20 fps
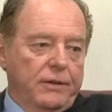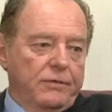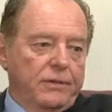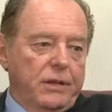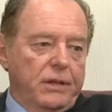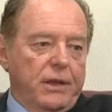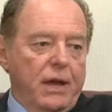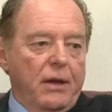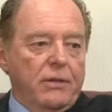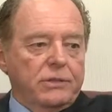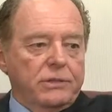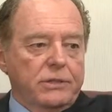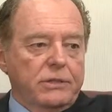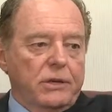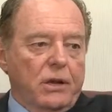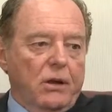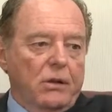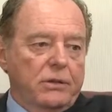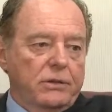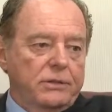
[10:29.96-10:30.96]

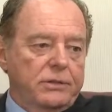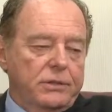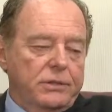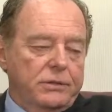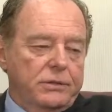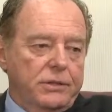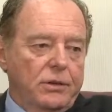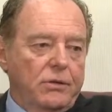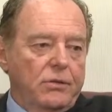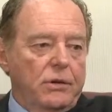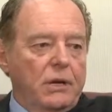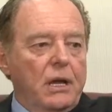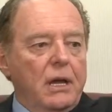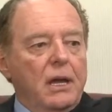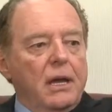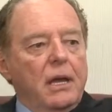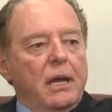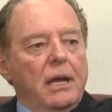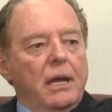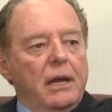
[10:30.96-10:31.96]
$50,000 or so.
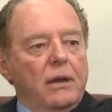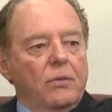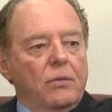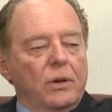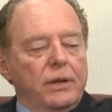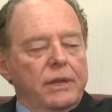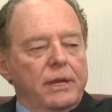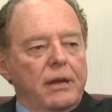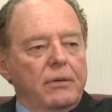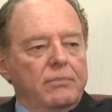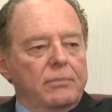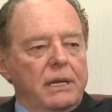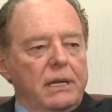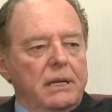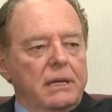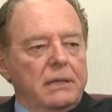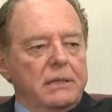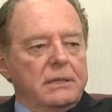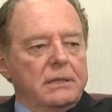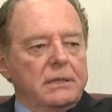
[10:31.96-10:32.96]
And what that
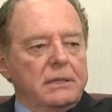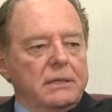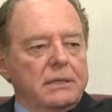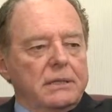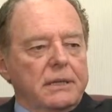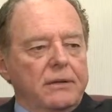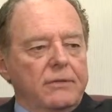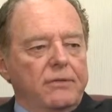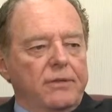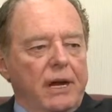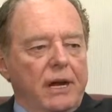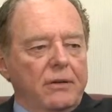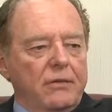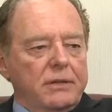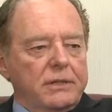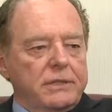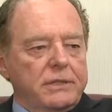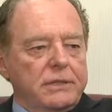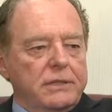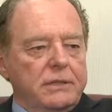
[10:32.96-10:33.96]
means is that
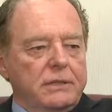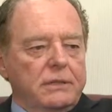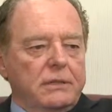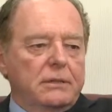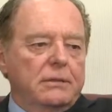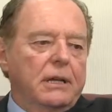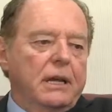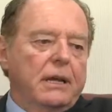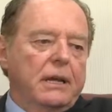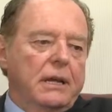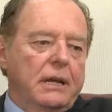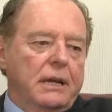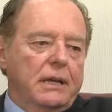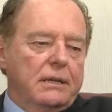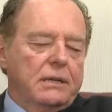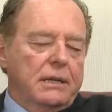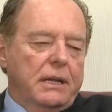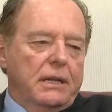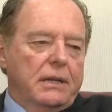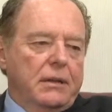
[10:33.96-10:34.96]
ViraSil
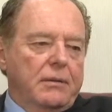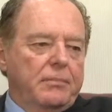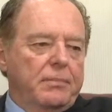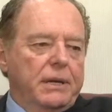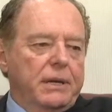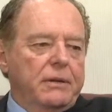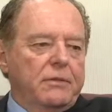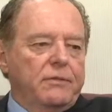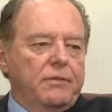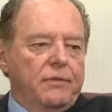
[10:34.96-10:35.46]
is like a big